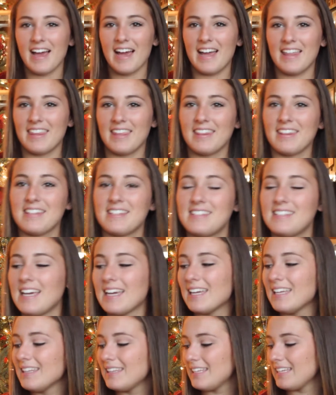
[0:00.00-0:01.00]
And then the
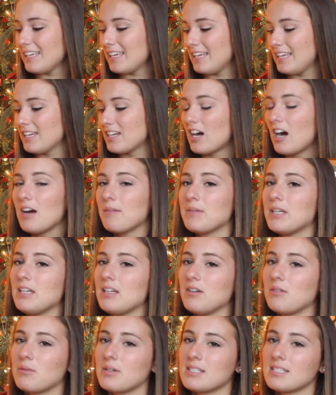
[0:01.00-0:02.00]
second thing he got
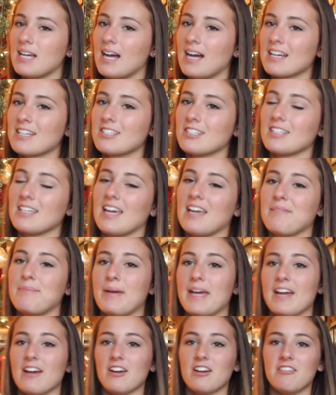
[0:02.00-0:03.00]
me was actually a
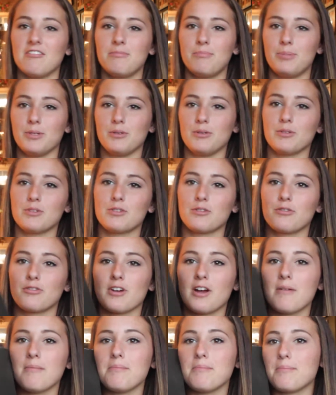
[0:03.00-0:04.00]
pair of boots
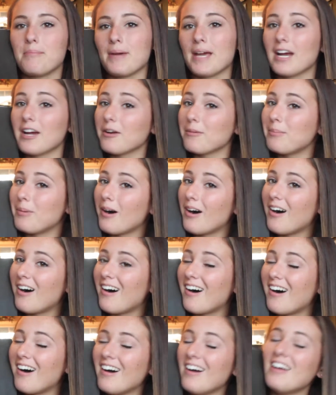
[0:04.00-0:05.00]
from
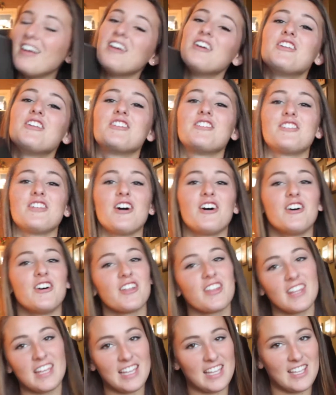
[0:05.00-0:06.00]
Bearpaw. So
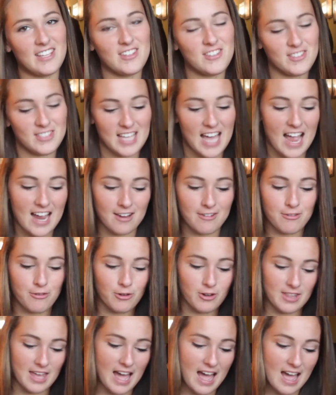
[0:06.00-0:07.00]
thank you, Zach,
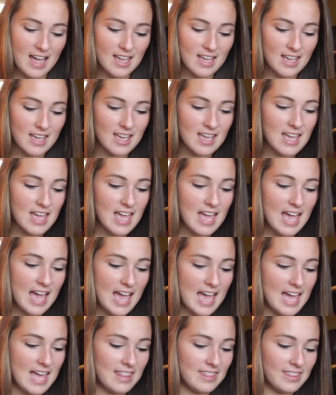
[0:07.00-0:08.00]
for that.
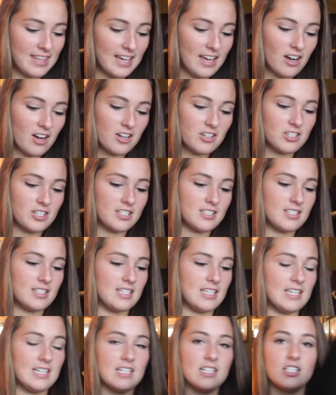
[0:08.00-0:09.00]
And they are just
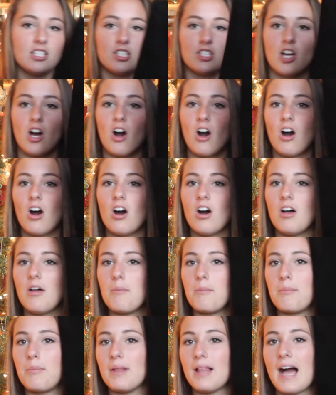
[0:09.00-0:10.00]
the
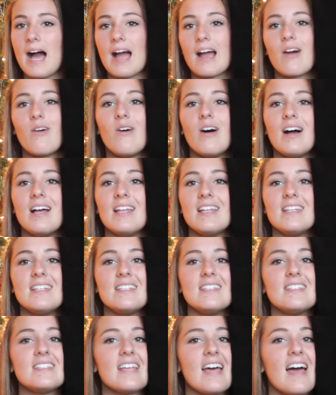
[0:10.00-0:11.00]
tall black
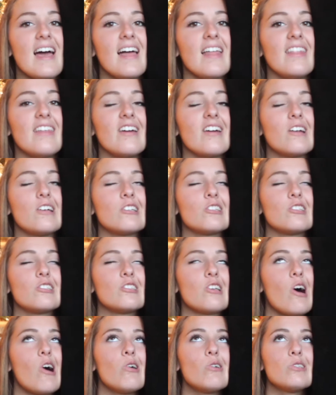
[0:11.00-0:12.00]
ones and they're
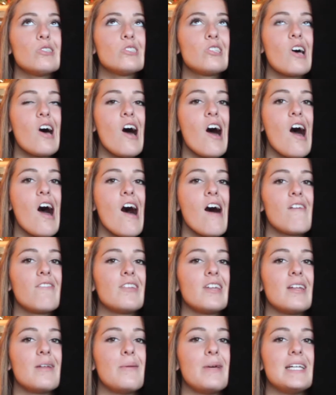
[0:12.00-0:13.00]
so
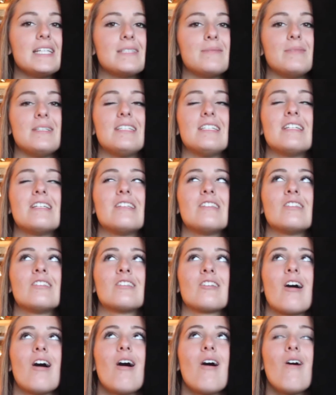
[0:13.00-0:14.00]
soft and it makes me
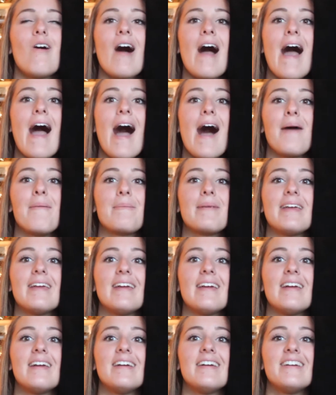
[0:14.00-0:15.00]
so
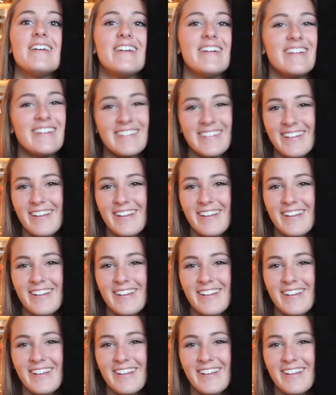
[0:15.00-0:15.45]
happy.